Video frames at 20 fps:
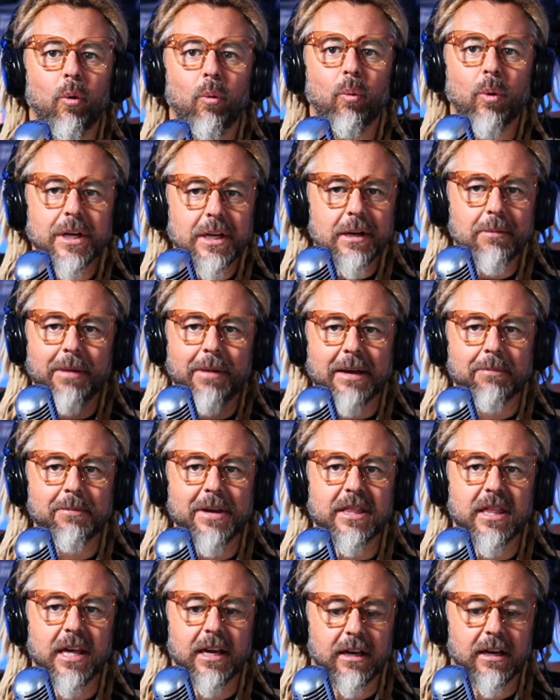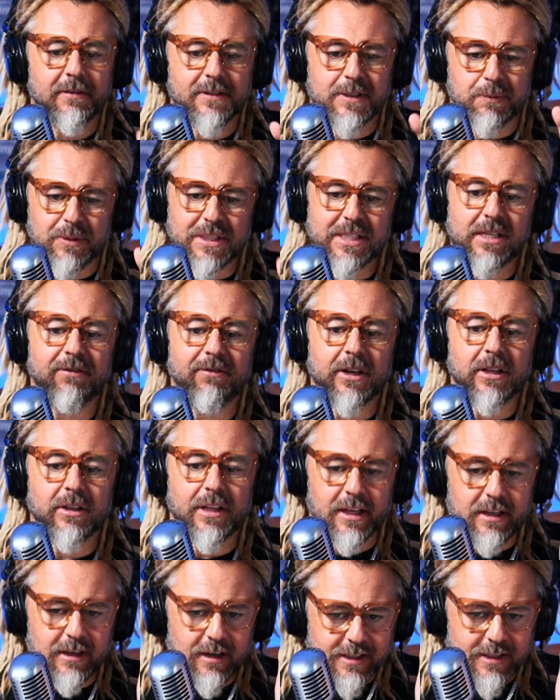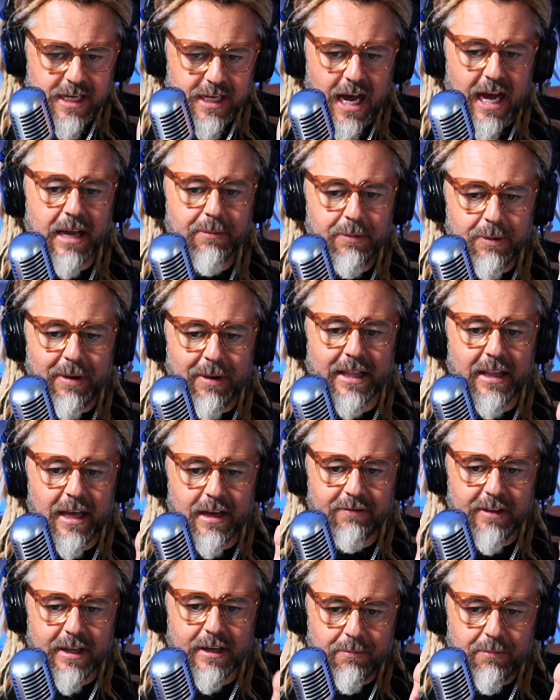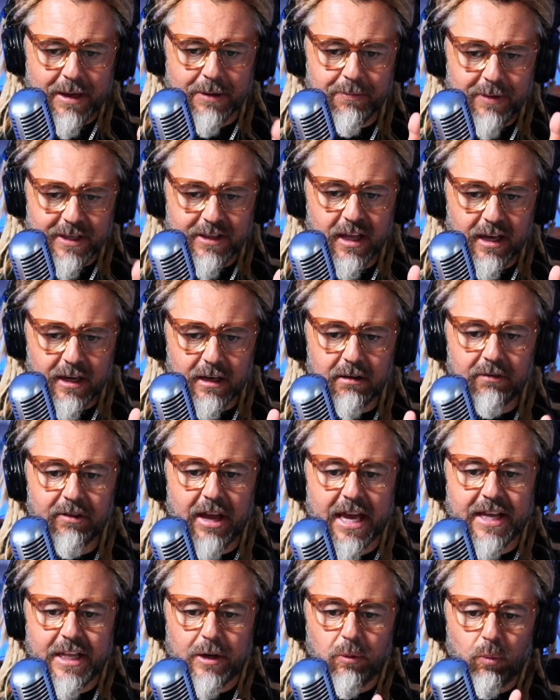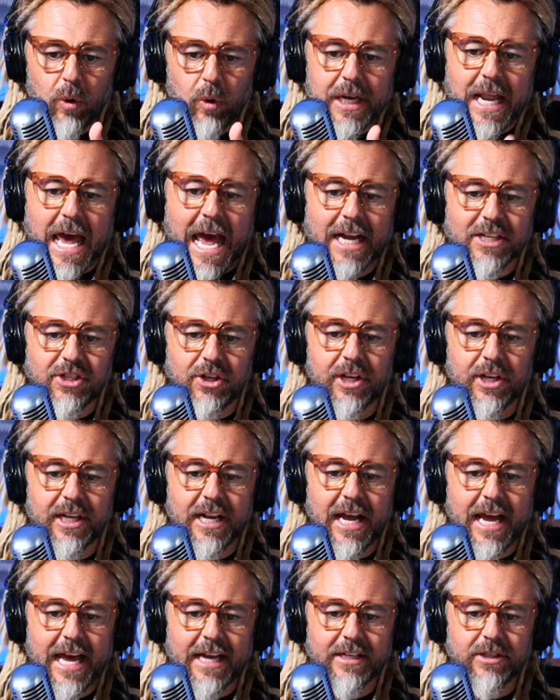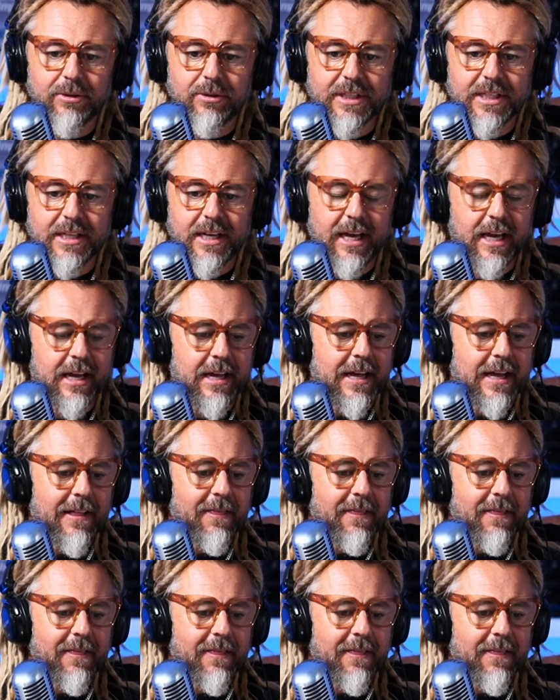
What did it make me think of specifically? A time in my life that it made me think of, and then what action can I add to it today?